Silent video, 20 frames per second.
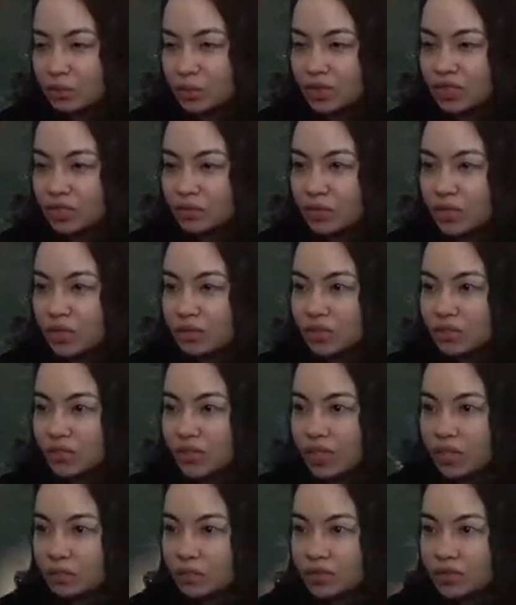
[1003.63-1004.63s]
Poison wall
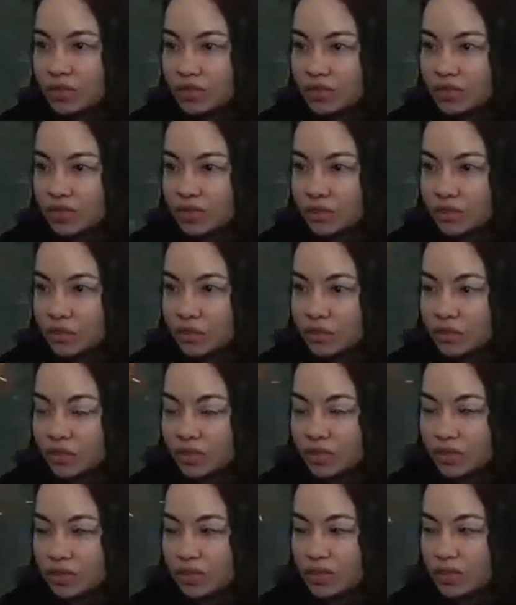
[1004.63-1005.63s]
for obelisk on you. Look
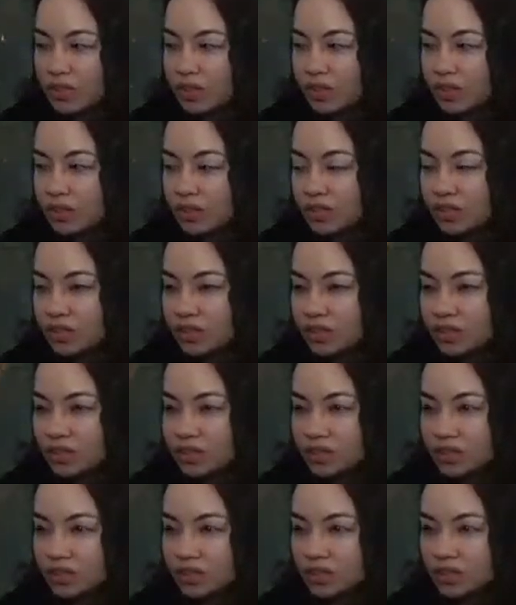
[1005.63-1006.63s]
at that slog
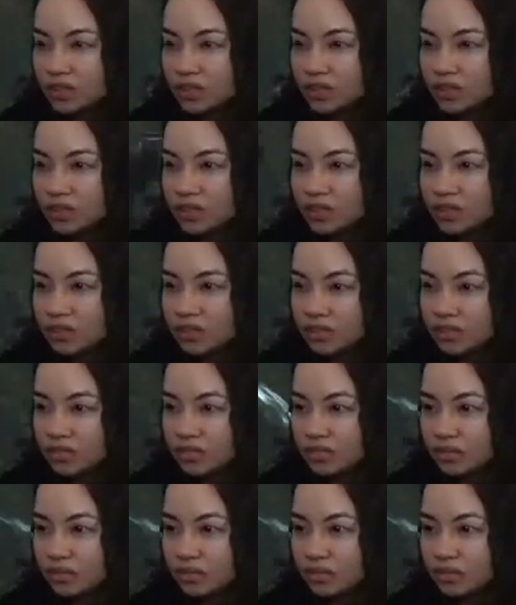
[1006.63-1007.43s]
skin.